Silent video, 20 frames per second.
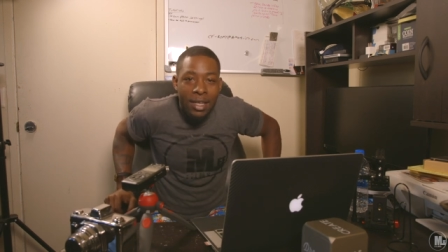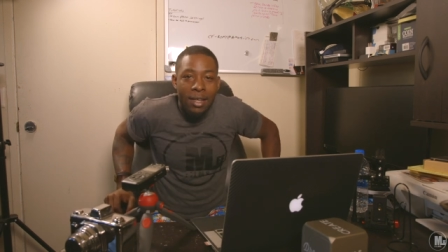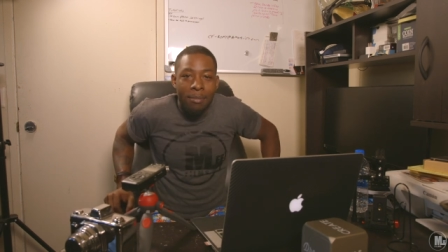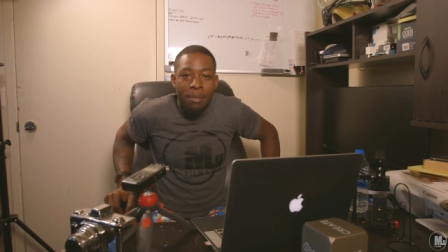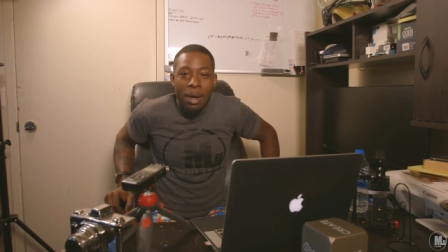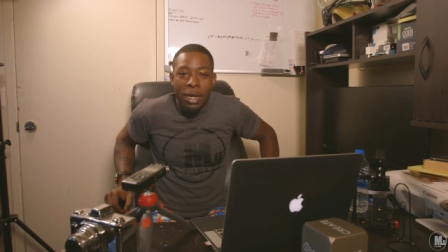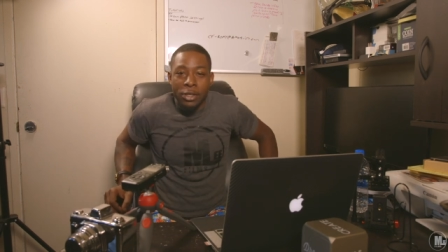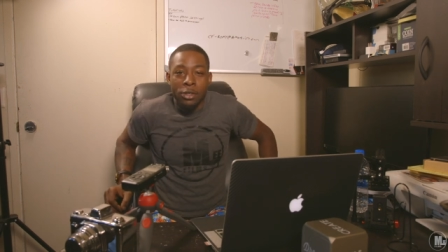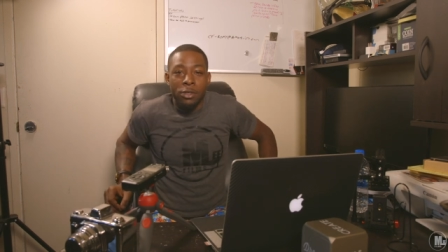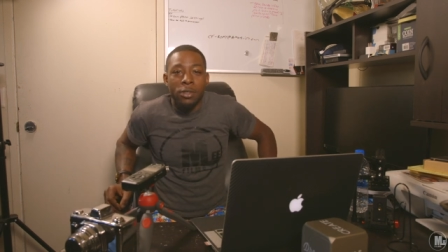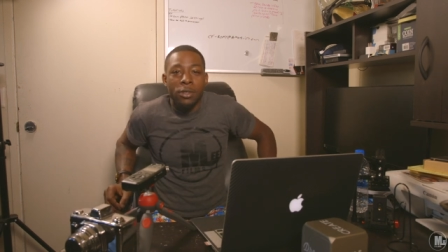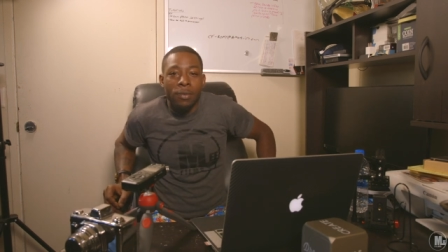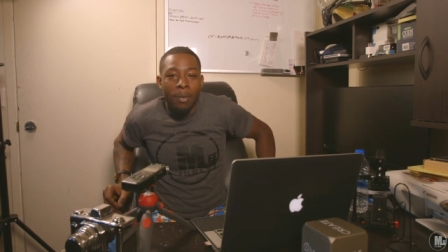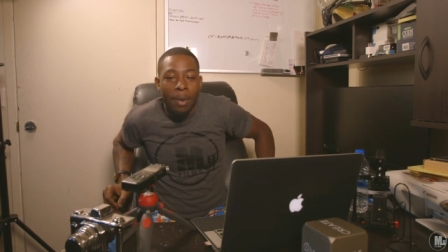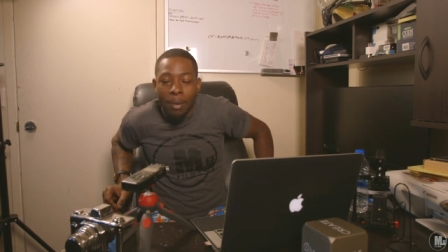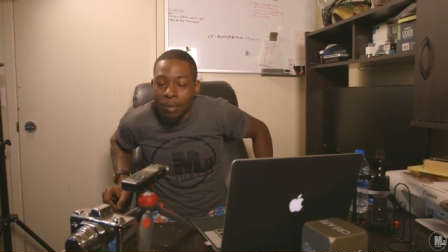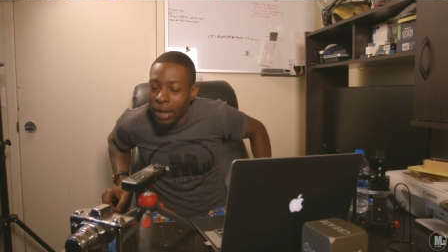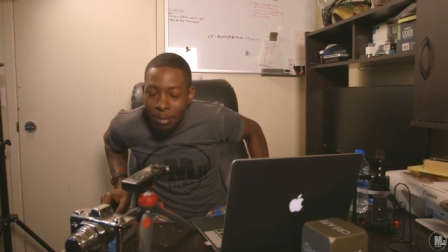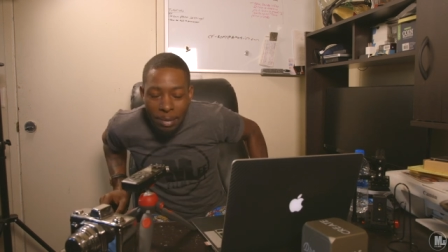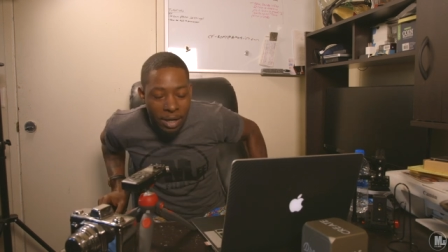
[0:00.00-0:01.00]
my YouTube,
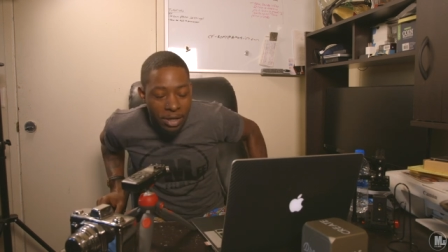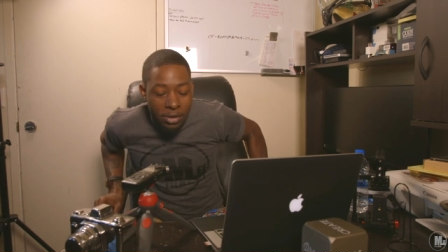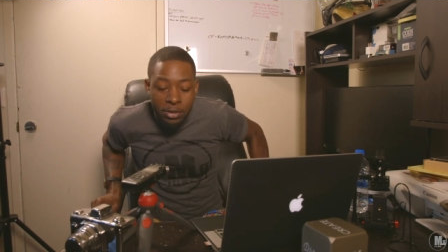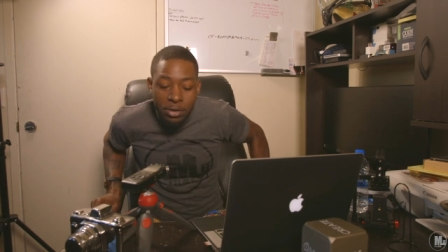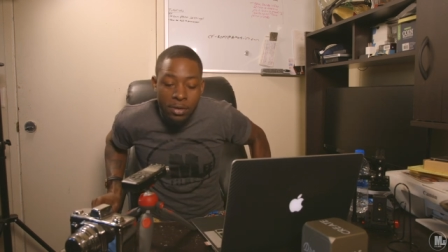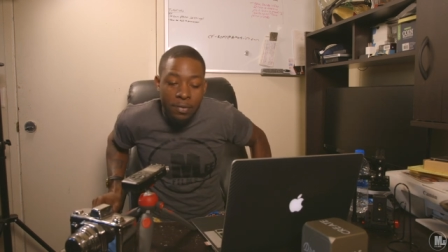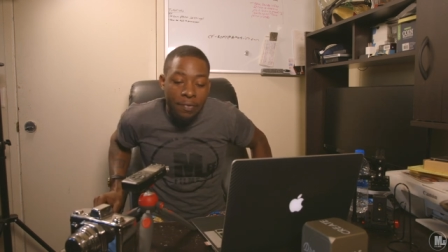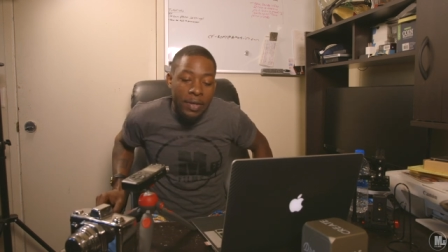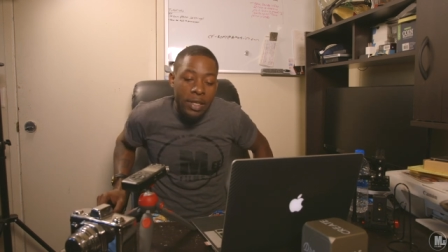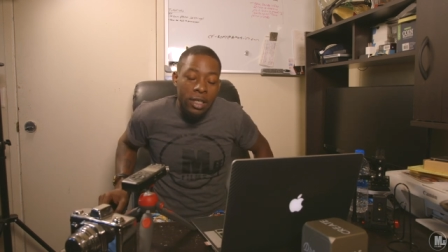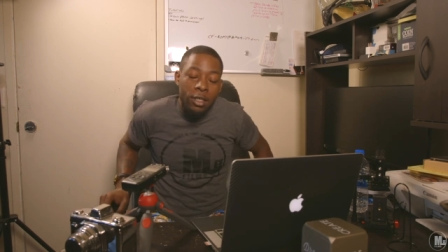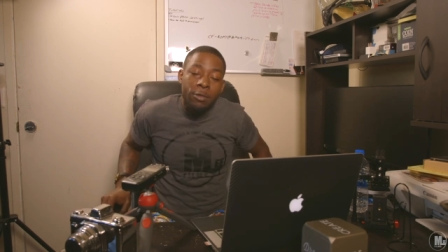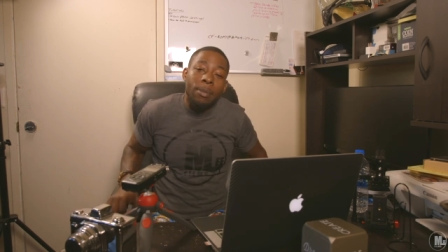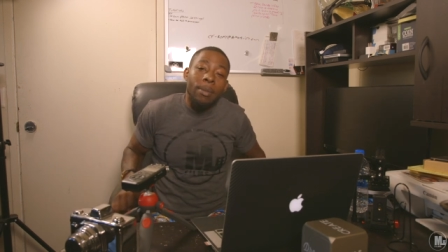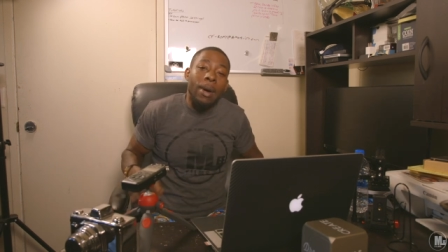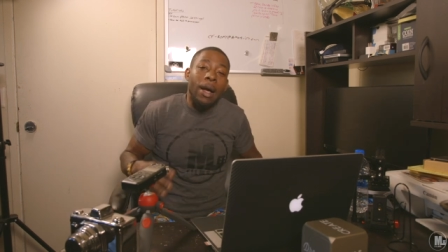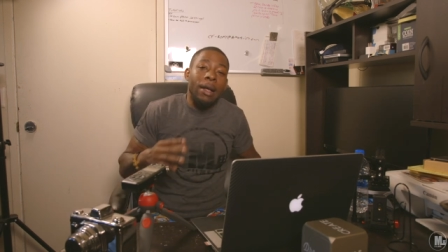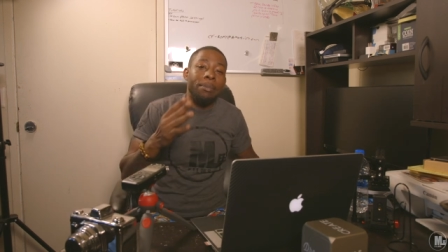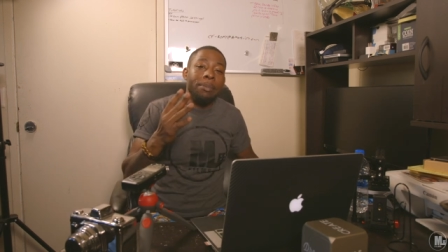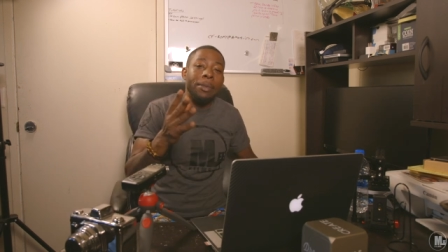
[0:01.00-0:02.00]
I'm not my YouTube videos,
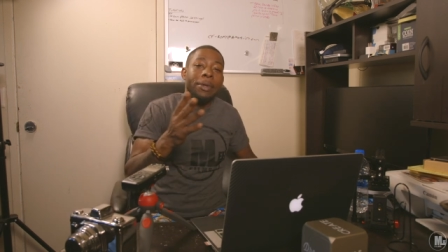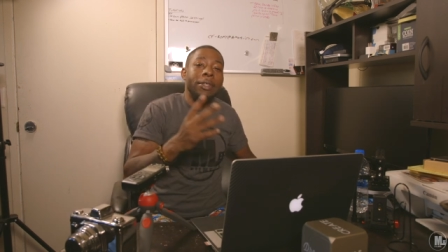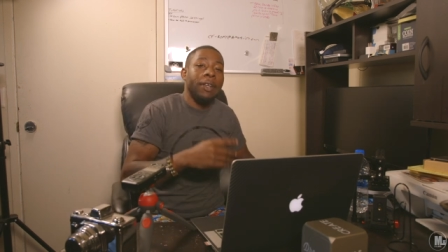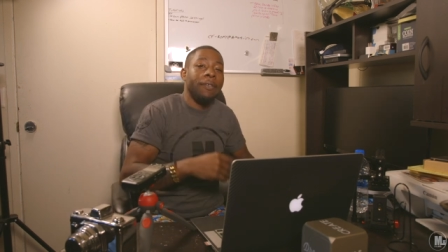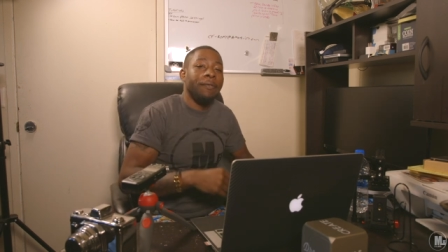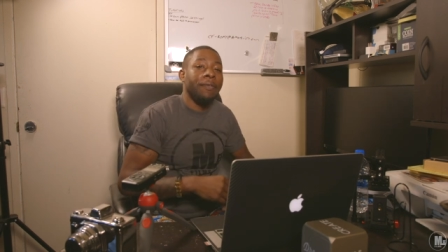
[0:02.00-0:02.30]
my music